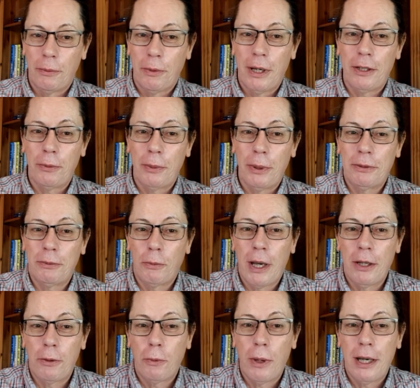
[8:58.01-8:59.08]
where do
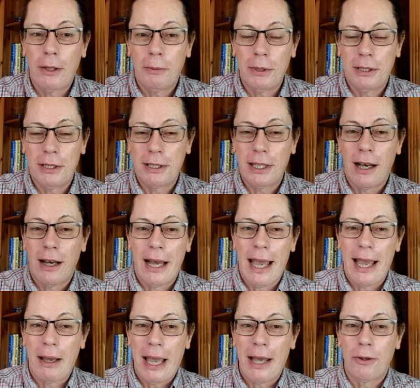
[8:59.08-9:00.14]
we start?